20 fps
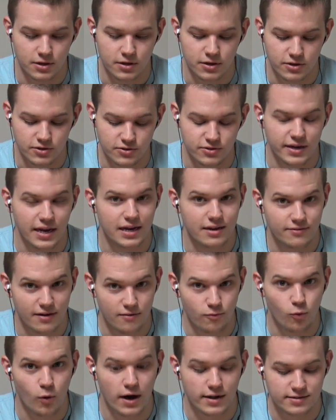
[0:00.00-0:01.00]
So 95
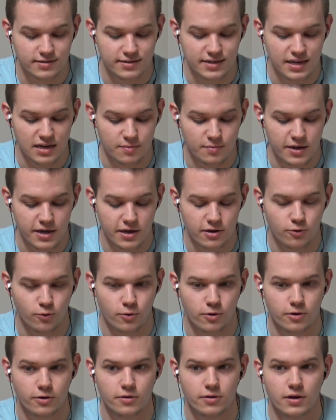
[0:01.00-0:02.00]
watts TDP,
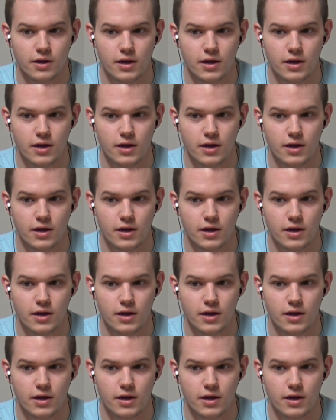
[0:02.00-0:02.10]
or